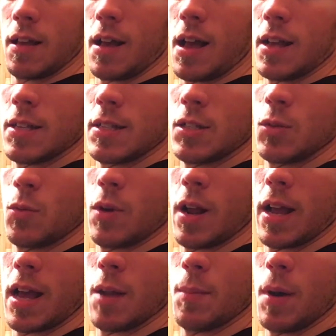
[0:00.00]
I swear
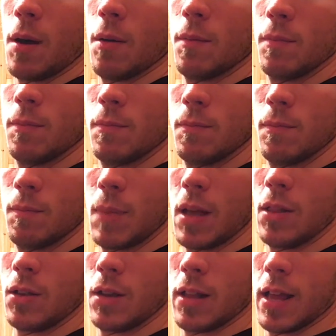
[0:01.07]
I got about...
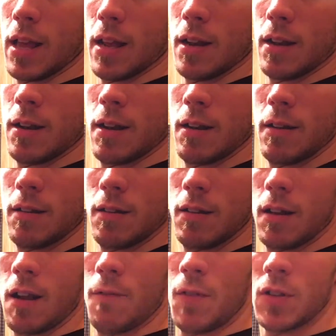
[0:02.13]
Man, look at that.
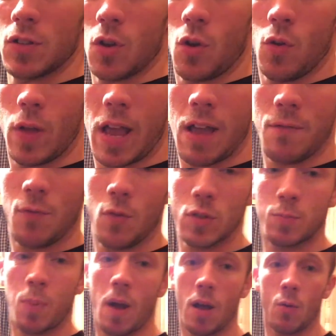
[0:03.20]
If it's a whole handful,
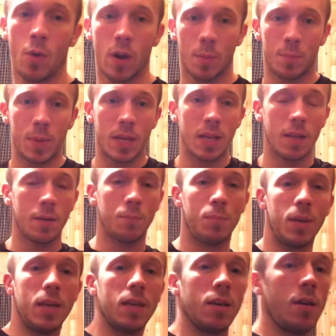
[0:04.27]
it's probably what, a B?
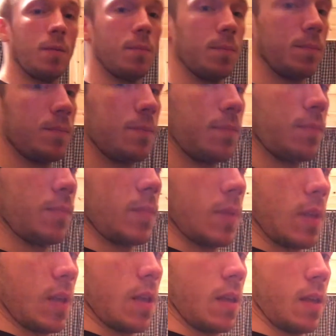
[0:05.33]
B cup?
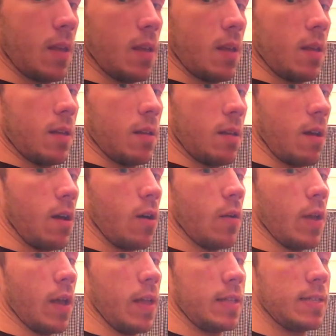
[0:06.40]
Oh,
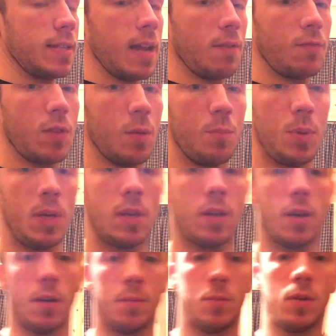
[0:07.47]
yeah, that's definitely a B
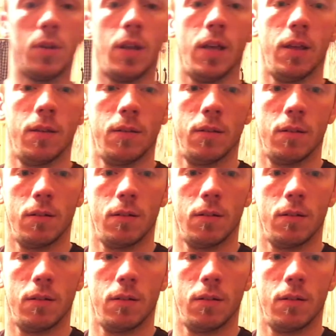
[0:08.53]
cup. Look at that.